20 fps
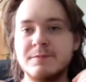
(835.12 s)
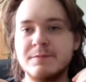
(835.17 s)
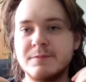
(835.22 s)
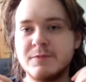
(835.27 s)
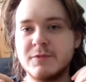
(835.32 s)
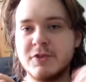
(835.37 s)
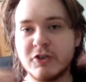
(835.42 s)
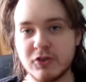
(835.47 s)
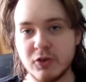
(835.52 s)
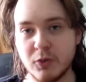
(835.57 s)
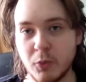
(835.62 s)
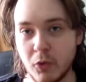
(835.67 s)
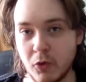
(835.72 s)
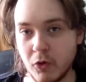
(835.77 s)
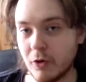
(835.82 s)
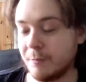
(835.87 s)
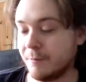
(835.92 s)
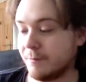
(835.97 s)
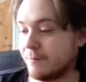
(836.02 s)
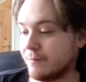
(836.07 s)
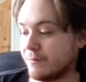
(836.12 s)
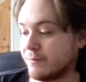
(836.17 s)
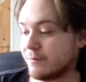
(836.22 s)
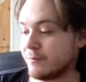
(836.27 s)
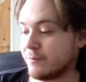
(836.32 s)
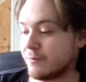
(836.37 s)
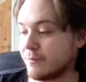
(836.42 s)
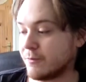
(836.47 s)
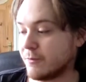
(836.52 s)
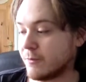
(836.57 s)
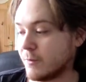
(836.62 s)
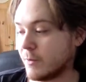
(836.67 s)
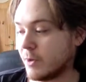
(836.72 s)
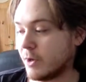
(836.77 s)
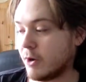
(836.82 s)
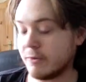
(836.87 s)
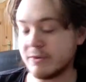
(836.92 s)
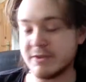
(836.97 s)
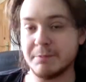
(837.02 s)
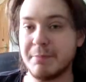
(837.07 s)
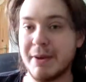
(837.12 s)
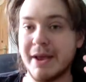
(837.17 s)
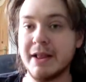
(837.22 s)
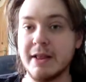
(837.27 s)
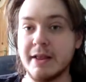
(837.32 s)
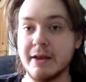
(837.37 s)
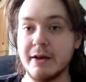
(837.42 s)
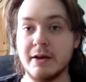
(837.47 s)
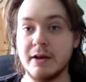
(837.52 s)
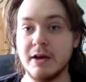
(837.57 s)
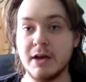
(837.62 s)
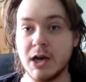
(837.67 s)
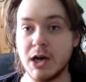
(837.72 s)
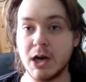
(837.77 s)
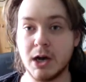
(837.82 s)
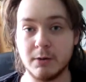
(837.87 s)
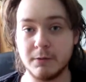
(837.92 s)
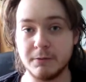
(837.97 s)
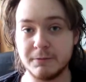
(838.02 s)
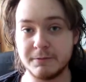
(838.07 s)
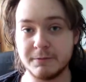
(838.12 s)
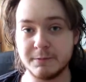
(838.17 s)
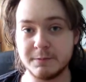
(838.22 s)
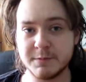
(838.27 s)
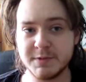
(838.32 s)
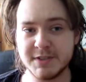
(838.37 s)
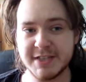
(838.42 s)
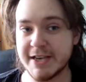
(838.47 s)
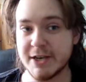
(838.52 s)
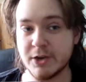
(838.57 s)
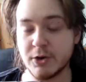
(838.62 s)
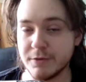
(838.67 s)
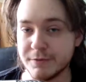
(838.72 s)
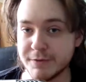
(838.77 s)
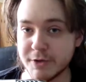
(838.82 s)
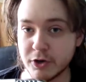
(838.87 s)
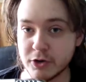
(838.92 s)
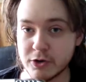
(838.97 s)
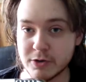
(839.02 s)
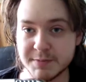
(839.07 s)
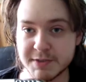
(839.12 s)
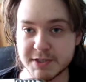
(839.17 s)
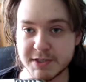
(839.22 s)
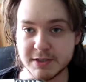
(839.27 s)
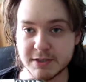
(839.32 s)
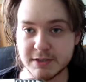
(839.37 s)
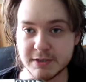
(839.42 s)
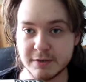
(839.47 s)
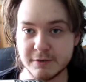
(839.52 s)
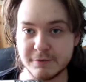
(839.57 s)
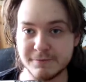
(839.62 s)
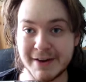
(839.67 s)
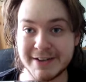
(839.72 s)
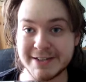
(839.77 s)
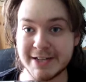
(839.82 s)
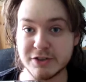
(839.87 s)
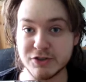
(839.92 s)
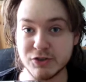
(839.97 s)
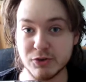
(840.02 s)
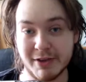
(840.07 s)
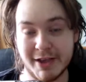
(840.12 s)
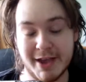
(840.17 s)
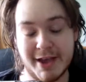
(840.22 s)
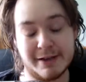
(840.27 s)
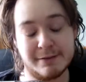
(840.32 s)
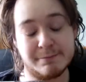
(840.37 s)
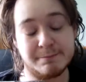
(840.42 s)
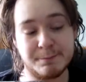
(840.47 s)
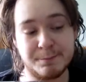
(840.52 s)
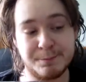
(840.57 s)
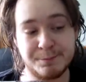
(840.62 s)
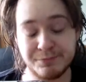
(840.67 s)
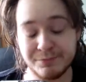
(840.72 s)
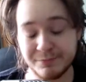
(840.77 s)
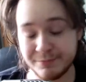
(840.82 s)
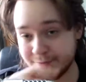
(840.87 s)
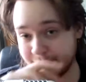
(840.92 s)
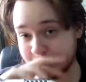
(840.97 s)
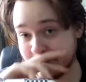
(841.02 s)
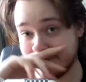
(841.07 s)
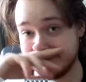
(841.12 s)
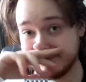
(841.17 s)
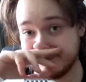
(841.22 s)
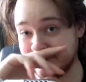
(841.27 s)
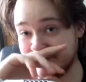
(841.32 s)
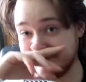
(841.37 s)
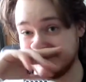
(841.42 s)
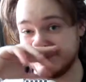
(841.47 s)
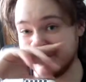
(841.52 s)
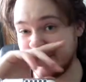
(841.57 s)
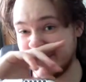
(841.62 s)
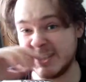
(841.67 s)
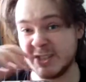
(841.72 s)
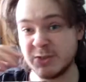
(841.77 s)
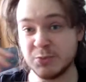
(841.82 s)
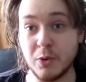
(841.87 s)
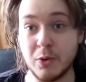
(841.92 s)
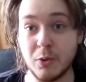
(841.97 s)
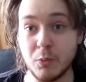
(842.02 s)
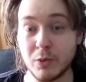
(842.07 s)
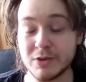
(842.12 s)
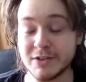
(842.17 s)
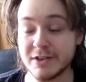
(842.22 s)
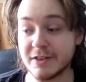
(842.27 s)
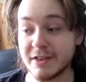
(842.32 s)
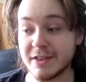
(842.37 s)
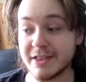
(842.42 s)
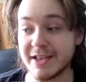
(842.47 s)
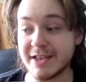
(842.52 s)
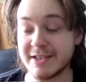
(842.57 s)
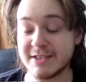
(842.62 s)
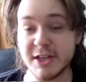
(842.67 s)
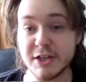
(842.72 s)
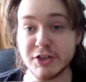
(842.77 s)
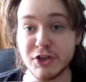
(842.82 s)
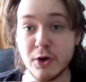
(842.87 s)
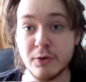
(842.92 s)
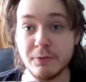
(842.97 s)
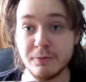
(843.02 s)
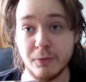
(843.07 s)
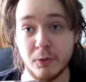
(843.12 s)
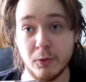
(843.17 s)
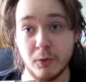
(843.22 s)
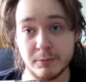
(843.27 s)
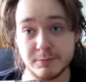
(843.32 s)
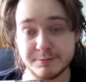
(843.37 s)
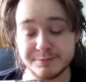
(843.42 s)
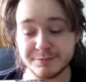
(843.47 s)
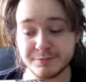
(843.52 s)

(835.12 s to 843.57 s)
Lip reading: Total War, you know, it's a pillar of Sega of Europe's financial gain. It's one of the things they're known for.